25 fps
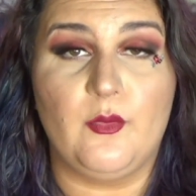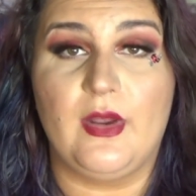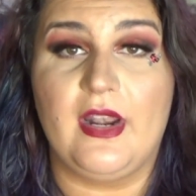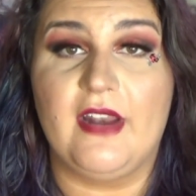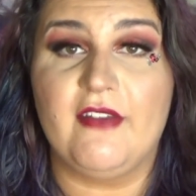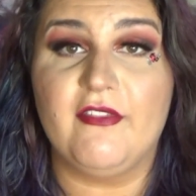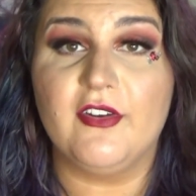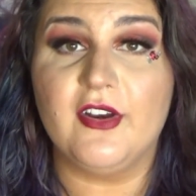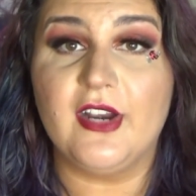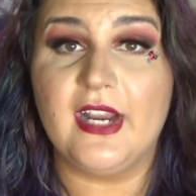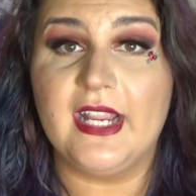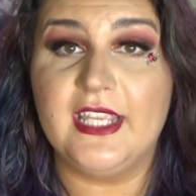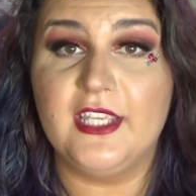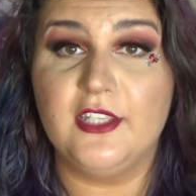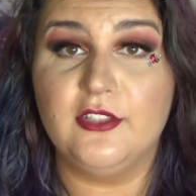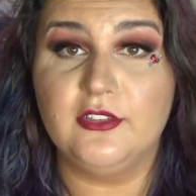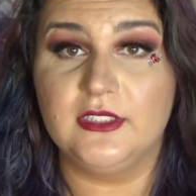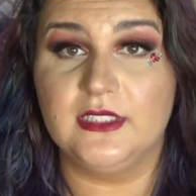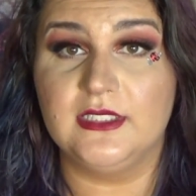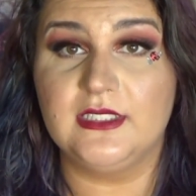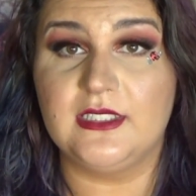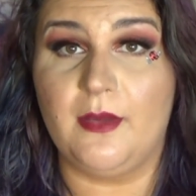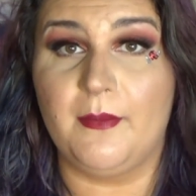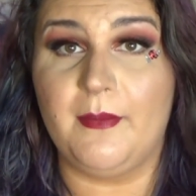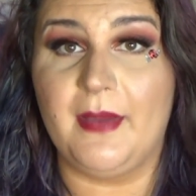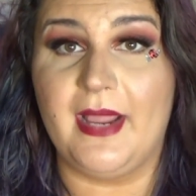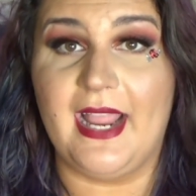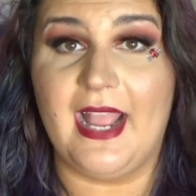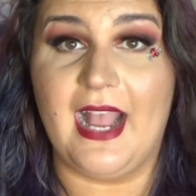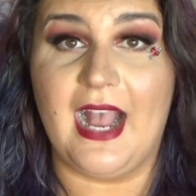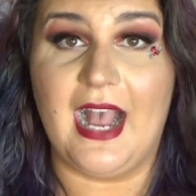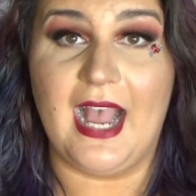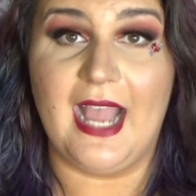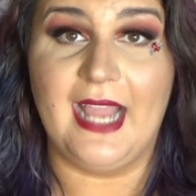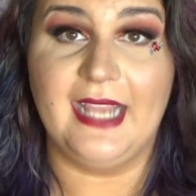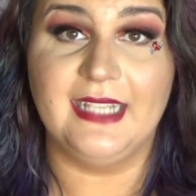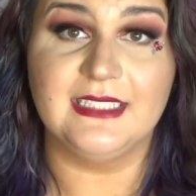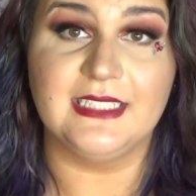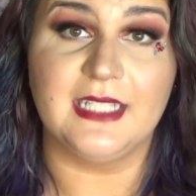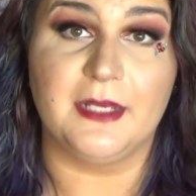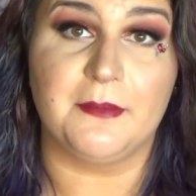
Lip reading: Whenever I use this on my eyes,